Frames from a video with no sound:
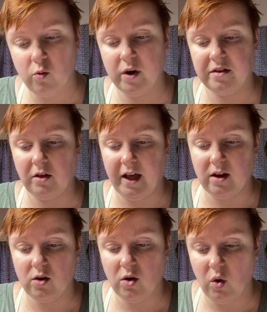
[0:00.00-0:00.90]
with like
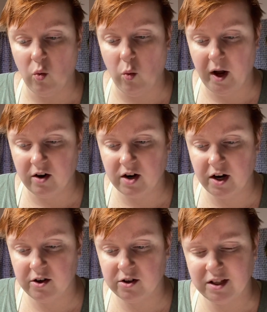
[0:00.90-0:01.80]
wire
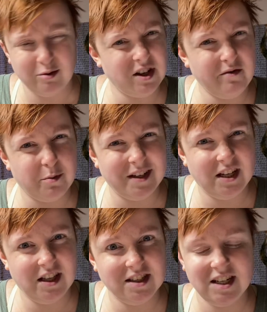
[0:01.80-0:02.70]
cutters. I was looking for my
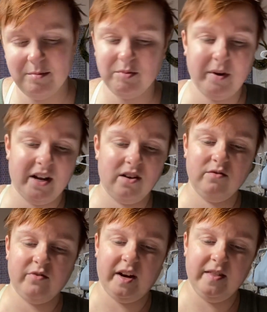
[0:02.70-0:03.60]
tin snips, but I couldn't
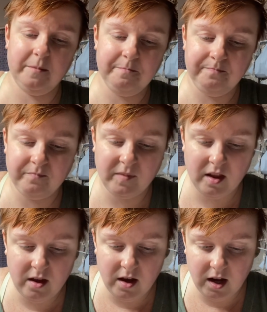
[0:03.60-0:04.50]
find them.
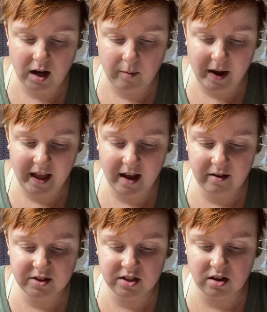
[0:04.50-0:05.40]
I have
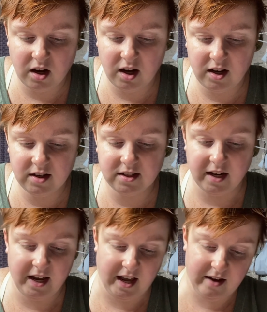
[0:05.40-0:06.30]
saws and
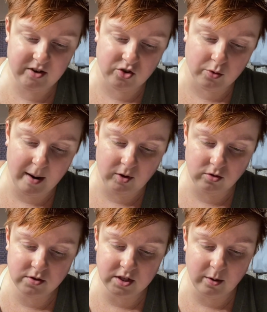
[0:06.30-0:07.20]
I have a Dremel,
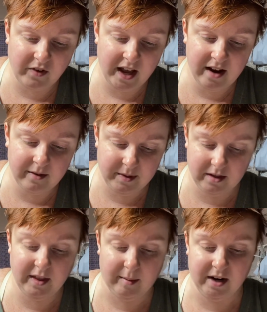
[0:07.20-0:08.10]
so if I have them,
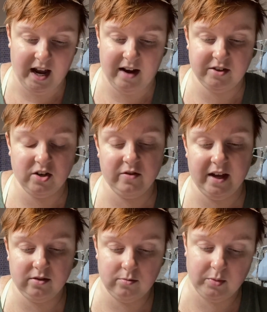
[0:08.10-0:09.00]
I'm going to have to do that,
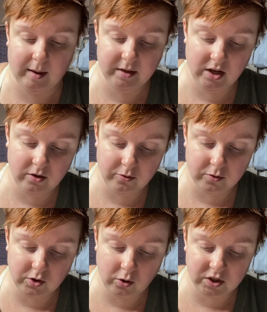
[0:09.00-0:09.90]
probably go through the
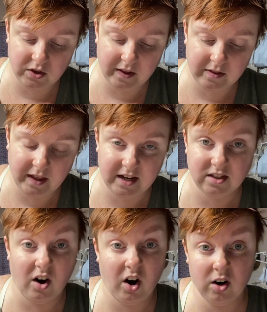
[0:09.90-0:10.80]
torso. That is
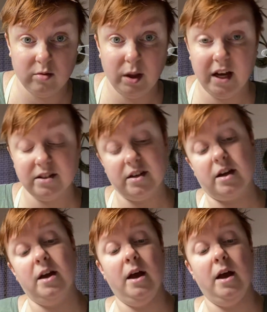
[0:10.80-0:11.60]
hard plastic,